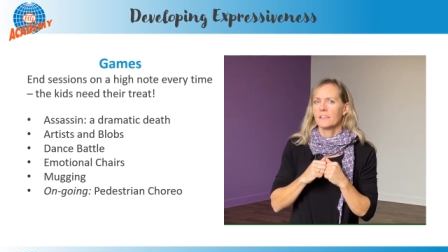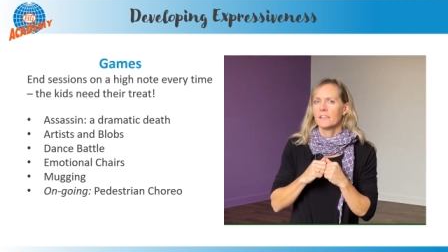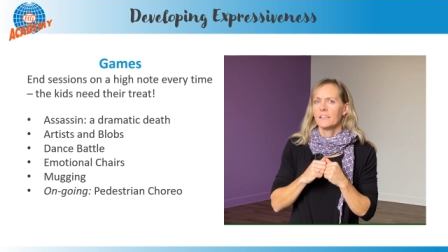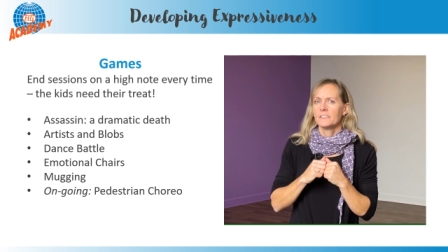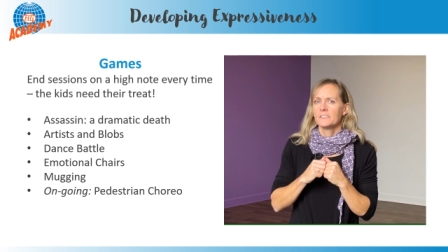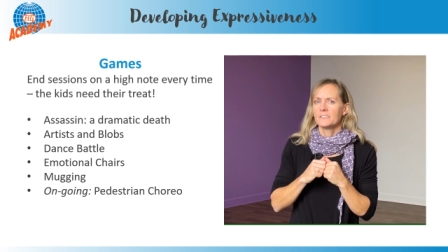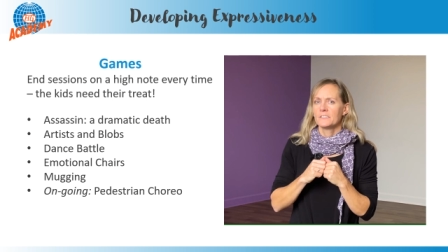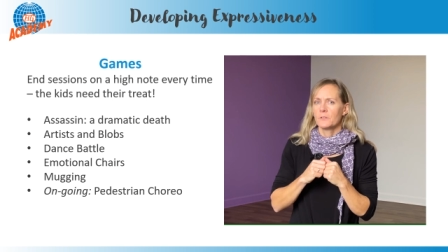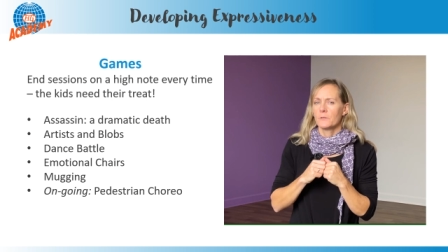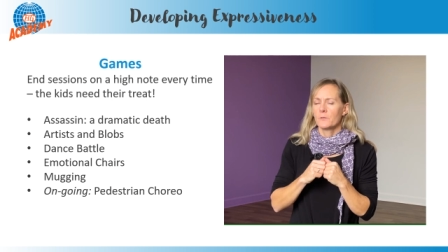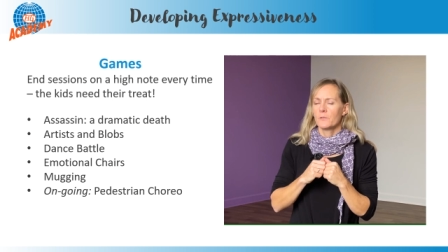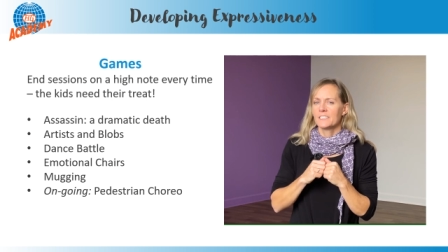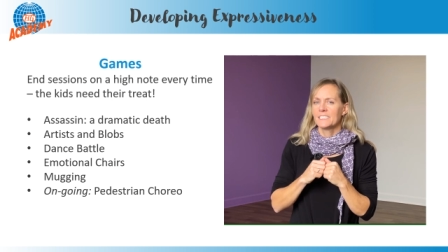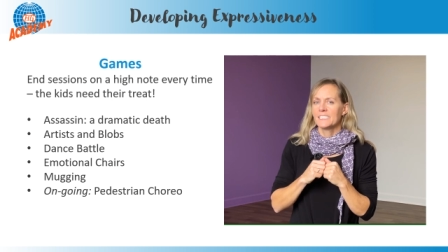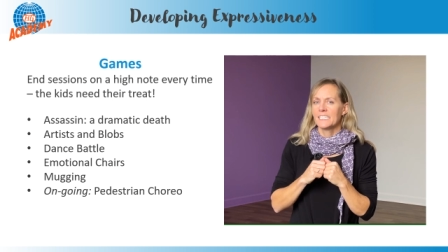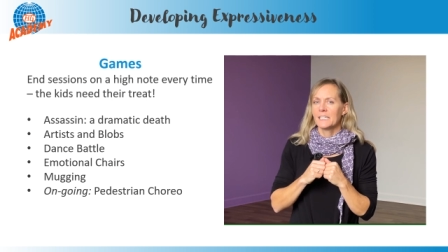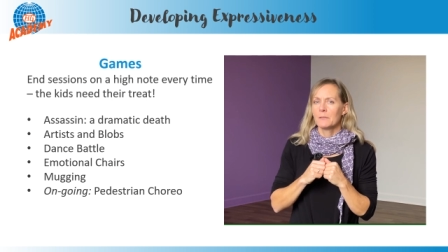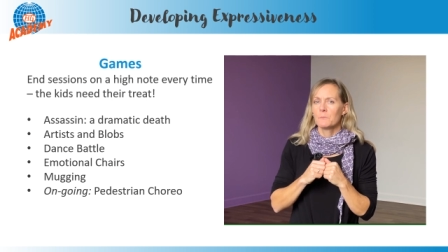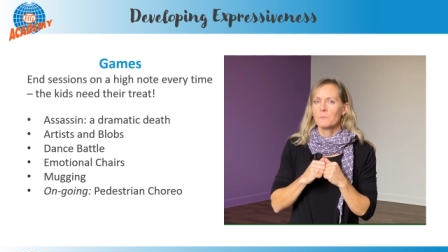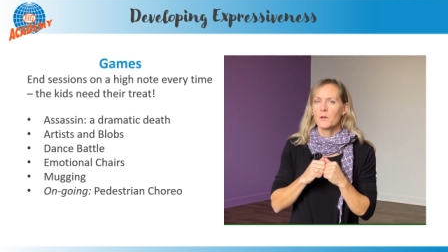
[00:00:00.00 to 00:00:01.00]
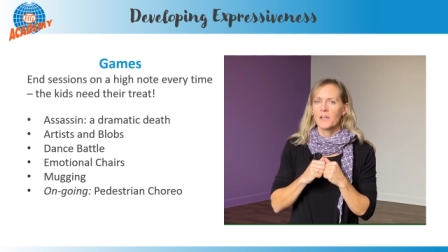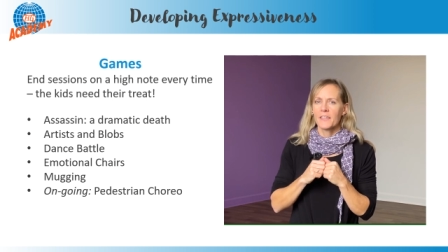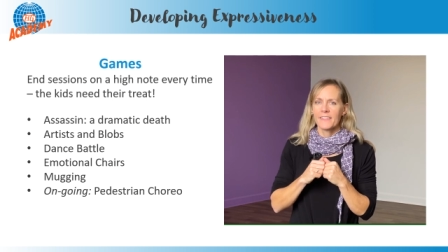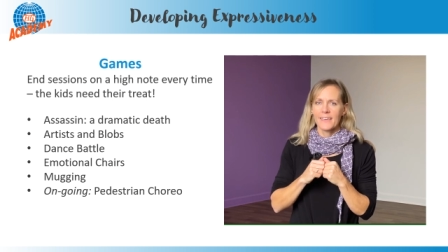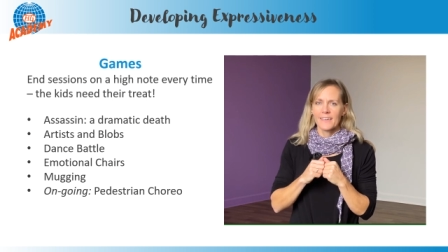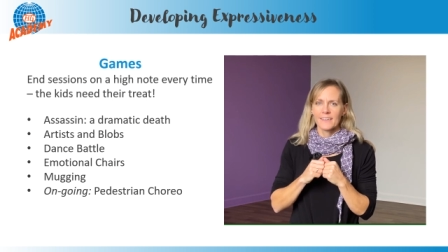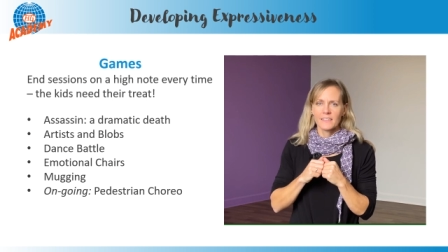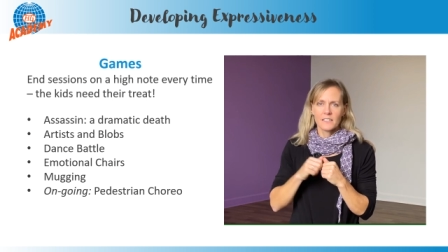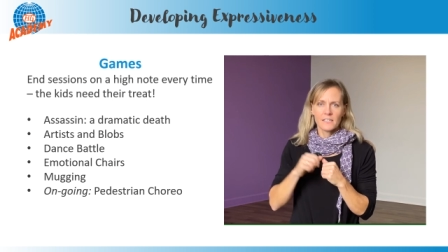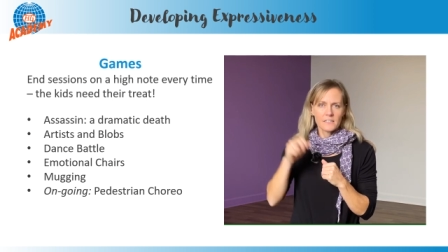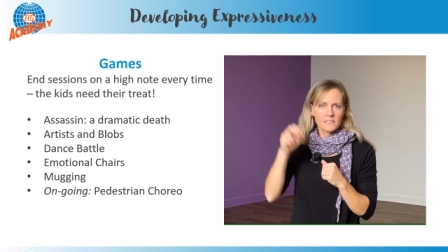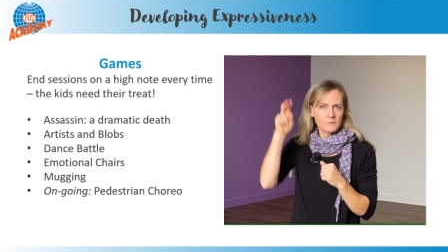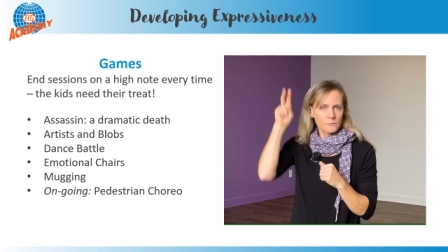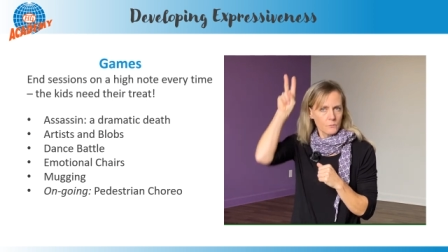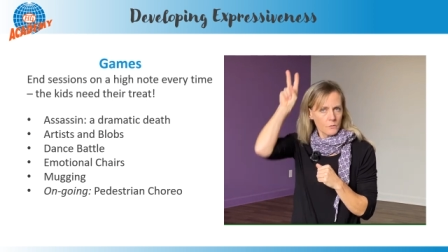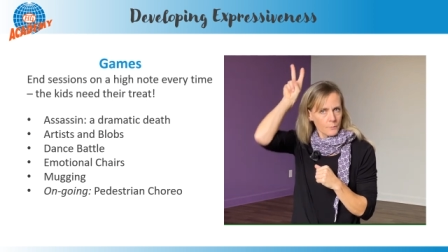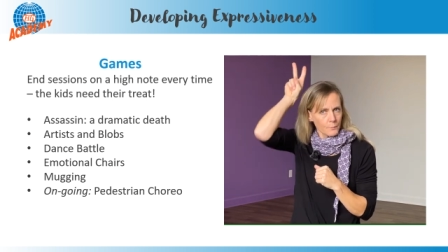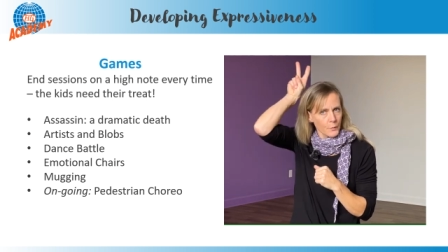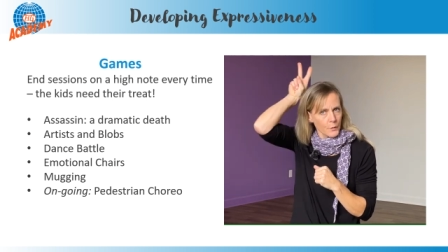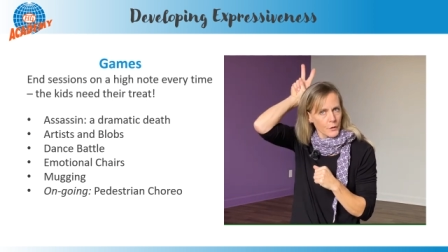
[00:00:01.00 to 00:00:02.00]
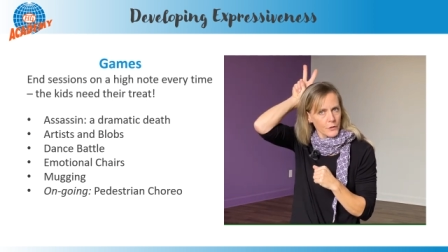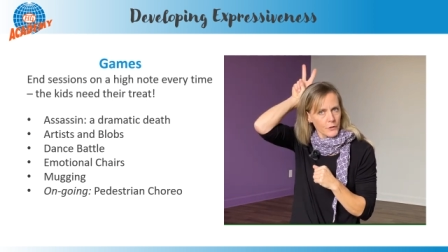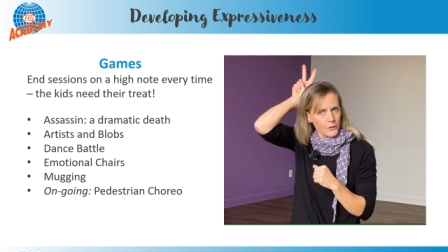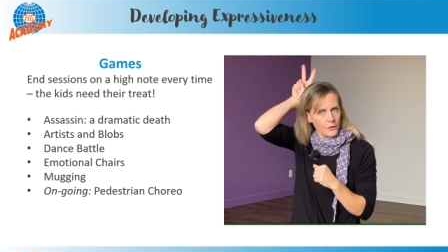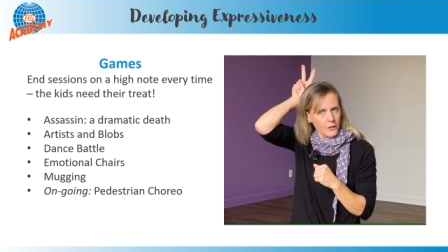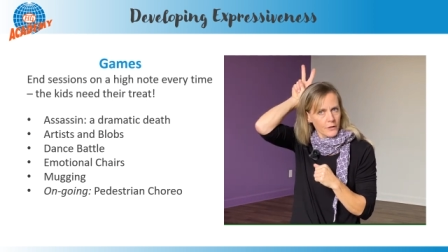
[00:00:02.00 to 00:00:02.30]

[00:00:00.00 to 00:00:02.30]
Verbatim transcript: So the same way that kids will put